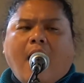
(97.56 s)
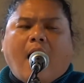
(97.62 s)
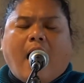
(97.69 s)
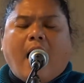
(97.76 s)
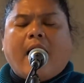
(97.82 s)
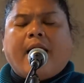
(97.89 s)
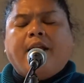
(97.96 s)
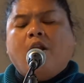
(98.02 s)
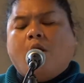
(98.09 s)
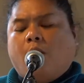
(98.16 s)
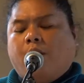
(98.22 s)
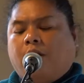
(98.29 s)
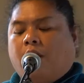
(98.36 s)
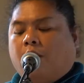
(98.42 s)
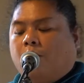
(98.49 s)
I
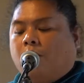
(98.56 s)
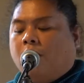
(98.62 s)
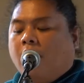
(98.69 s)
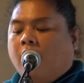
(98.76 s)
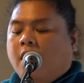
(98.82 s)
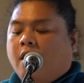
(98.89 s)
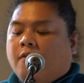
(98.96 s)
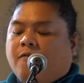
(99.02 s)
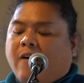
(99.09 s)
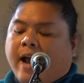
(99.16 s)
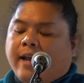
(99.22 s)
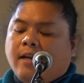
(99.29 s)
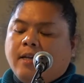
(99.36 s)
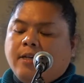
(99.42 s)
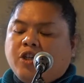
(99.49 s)
know you,
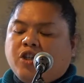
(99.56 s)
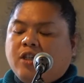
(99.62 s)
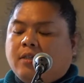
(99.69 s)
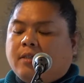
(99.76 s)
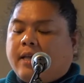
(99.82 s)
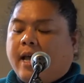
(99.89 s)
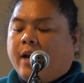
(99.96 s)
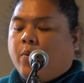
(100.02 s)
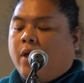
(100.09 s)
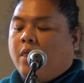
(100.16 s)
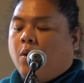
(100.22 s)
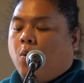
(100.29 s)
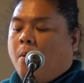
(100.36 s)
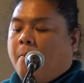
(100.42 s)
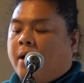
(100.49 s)
finally she said
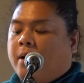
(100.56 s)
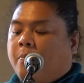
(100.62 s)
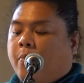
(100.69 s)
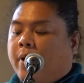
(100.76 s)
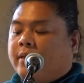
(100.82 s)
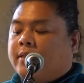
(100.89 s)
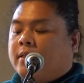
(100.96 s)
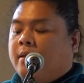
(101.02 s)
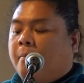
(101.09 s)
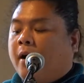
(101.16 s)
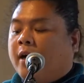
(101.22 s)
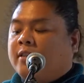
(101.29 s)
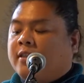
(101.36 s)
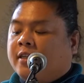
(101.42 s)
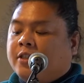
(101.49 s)
when the woman pressed the
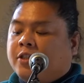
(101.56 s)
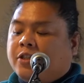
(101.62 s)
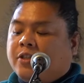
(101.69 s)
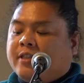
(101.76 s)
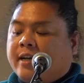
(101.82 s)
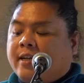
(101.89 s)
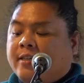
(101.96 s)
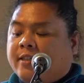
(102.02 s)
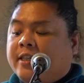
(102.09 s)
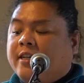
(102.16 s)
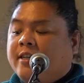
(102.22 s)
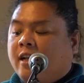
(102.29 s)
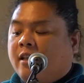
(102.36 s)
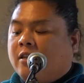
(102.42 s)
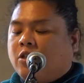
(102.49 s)
button to
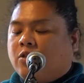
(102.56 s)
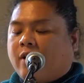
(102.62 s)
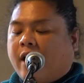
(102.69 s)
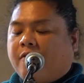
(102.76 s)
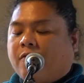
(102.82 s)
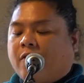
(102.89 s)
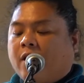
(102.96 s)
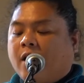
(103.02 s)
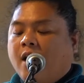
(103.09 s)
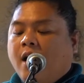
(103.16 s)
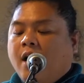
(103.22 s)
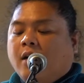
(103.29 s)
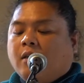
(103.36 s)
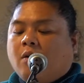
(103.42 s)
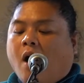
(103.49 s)
signal the driver
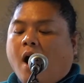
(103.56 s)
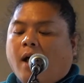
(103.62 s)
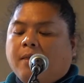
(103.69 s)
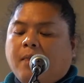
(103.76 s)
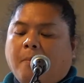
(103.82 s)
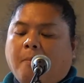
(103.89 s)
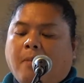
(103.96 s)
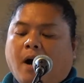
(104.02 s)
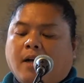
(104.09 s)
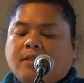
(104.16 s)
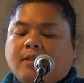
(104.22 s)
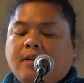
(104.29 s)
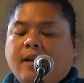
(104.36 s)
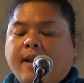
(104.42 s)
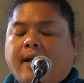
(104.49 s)
to halt the
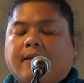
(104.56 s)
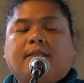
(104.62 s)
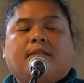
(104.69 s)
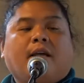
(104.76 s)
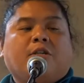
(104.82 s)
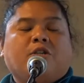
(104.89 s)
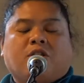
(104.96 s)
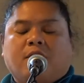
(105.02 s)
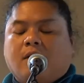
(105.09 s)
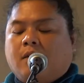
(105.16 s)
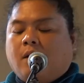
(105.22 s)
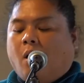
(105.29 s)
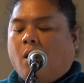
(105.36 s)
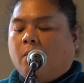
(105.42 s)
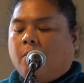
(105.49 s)
bus at the next station
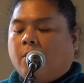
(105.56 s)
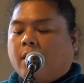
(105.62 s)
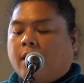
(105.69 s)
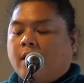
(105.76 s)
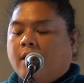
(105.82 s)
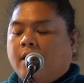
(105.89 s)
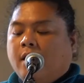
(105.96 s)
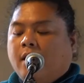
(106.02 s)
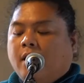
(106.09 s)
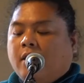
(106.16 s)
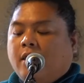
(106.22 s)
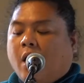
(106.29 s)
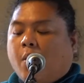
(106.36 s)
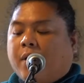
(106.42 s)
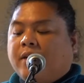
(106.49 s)
at Holborn.
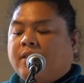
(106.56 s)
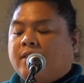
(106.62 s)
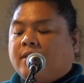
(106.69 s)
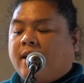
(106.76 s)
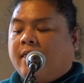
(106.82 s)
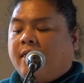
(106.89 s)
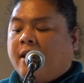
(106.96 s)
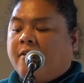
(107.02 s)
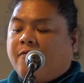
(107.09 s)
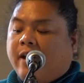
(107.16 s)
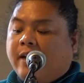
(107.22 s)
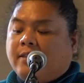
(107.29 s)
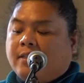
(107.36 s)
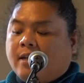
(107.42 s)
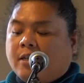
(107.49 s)
They were sitting
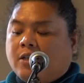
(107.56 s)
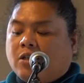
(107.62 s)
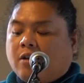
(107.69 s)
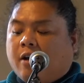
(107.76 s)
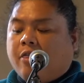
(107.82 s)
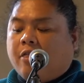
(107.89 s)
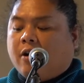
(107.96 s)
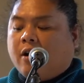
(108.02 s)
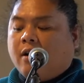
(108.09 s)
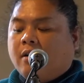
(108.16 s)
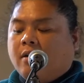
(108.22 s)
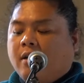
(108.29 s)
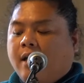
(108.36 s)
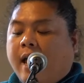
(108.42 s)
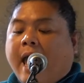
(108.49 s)
facing each other,
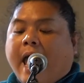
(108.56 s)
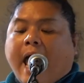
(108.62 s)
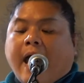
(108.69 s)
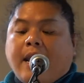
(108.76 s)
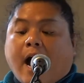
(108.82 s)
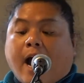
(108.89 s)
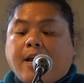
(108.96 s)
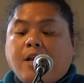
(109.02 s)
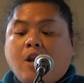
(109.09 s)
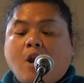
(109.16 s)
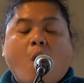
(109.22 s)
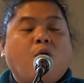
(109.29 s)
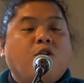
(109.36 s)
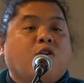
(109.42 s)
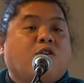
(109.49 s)
and I
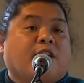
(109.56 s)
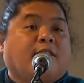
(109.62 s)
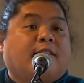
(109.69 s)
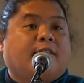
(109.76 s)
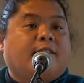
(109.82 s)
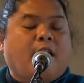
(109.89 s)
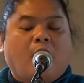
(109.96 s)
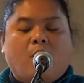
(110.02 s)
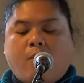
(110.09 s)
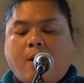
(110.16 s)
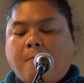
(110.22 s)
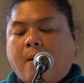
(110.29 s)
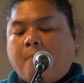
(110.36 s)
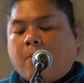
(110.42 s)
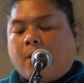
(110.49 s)
know you can still
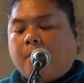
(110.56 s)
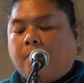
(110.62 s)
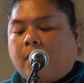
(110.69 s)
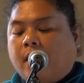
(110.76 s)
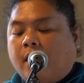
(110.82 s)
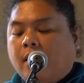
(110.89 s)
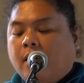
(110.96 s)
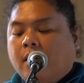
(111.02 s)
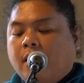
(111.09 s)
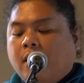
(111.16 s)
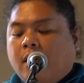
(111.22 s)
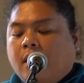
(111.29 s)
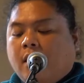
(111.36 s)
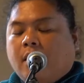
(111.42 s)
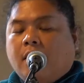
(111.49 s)
remember me.
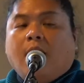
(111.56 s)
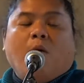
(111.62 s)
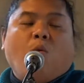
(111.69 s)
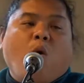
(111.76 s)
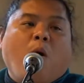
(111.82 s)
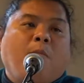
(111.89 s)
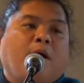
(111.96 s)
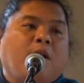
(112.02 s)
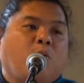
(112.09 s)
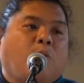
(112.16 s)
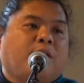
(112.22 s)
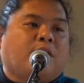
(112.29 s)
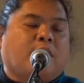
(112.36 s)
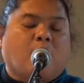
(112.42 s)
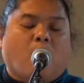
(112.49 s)
The woman
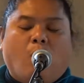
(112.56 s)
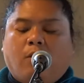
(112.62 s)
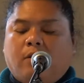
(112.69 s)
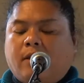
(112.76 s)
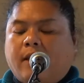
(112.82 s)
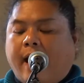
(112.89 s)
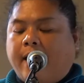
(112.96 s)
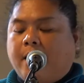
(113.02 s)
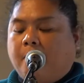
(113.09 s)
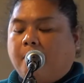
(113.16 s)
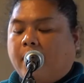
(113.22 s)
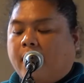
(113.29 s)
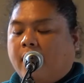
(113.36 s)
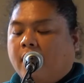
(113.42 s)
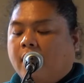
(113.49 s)
was an old enemy.